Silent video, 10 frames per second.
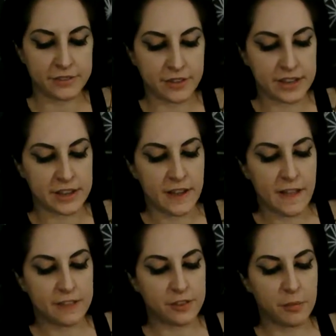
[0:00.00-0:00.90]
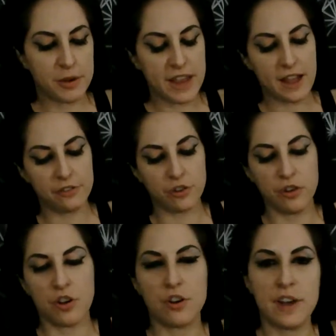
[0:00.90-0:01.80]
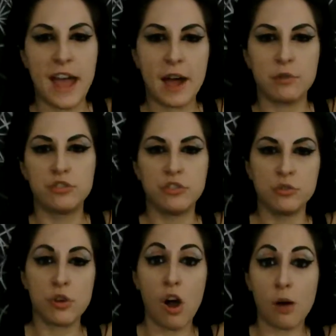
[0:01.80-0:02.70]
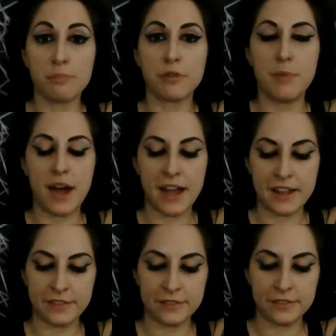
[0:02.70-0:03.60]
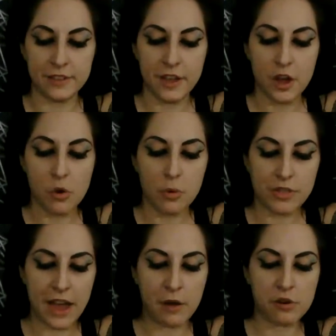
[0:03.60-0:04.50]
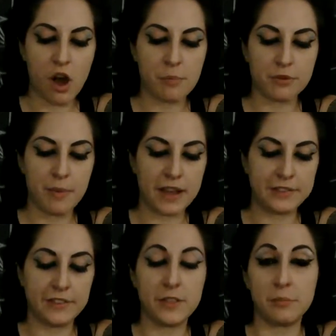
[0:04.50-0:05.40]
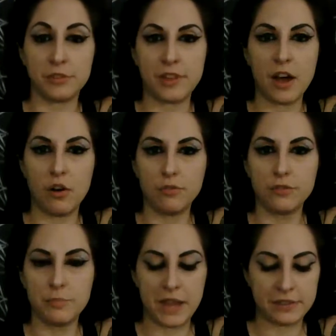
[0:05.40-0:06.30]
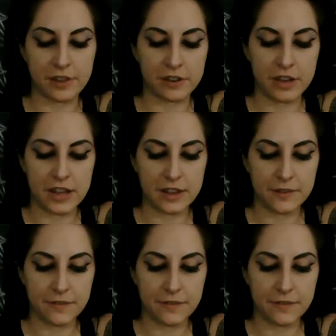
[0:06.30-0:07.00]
Like, somebody had to learn how to compromise without compromising themselves, basically.